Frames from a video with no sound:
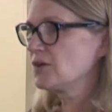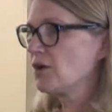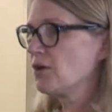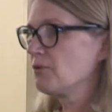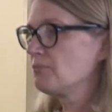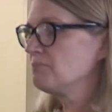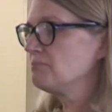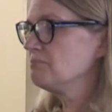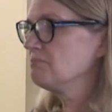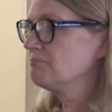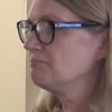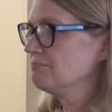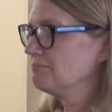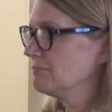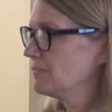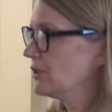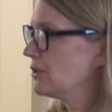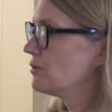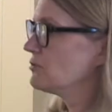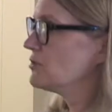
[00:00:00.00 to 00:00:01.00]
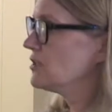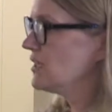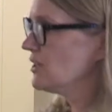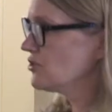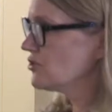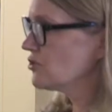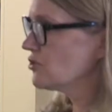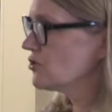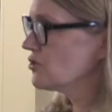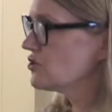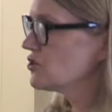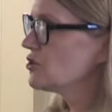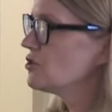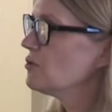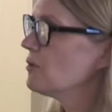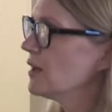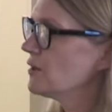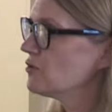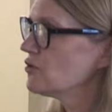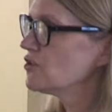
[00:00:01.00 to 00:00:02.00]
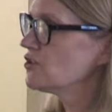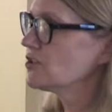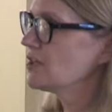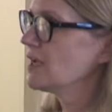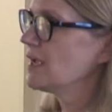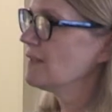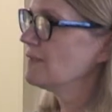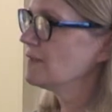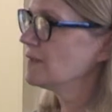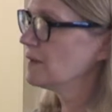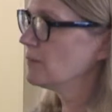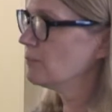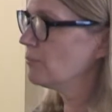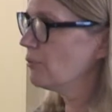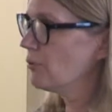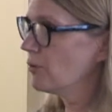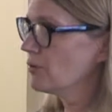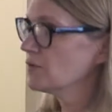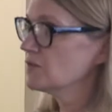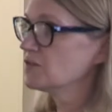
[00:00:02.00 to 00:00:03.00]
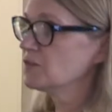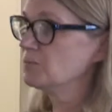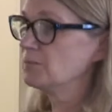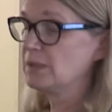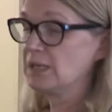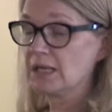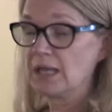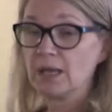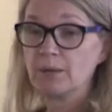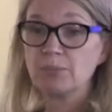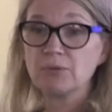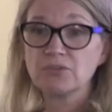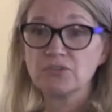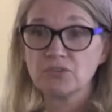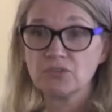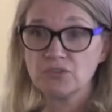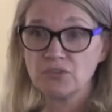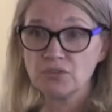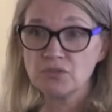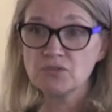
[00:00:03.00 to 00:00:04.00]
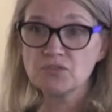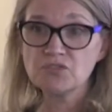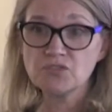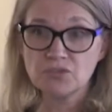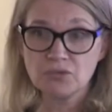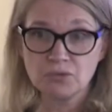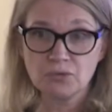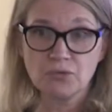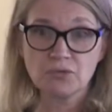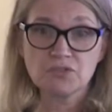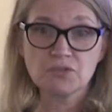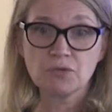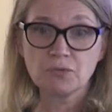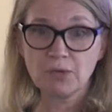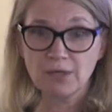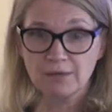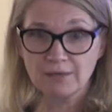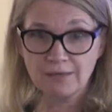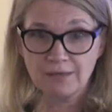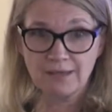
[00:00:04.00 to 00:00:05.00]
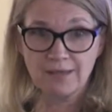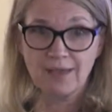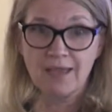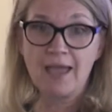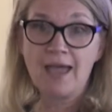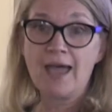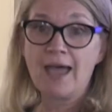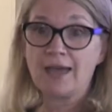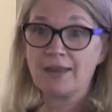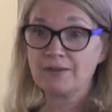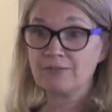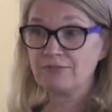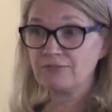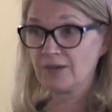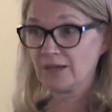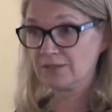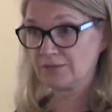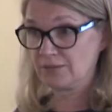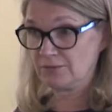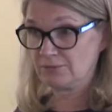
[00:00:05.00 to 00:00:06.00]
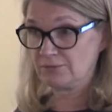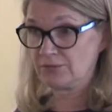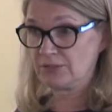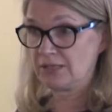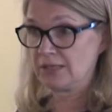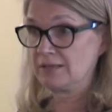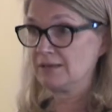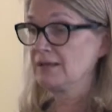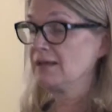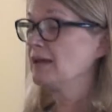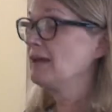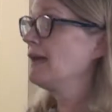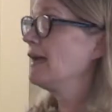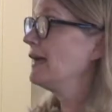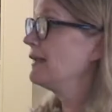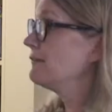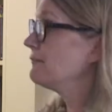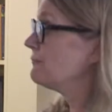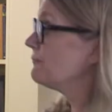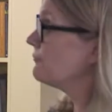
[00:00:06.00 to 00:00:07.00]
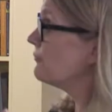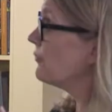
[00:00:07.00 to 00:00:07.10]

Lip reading: are teachers who understand the importance of being able to use tools quickly and effectively. And